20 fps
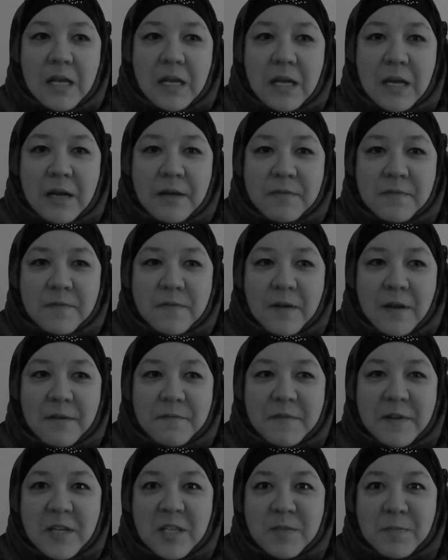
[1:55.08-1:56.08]
I'll
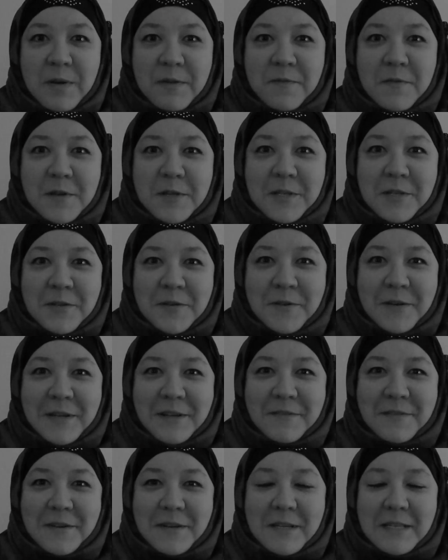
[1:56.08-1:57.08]
finish my first story
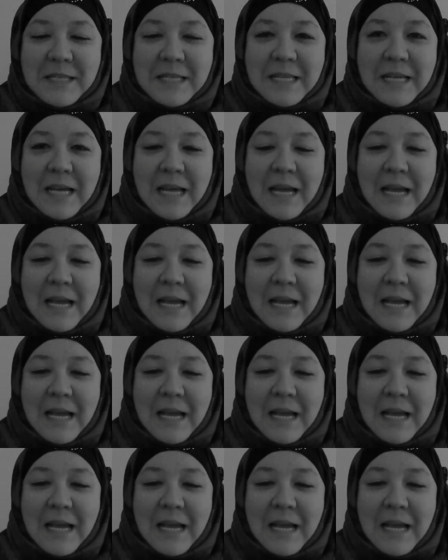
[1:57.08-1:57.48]
first.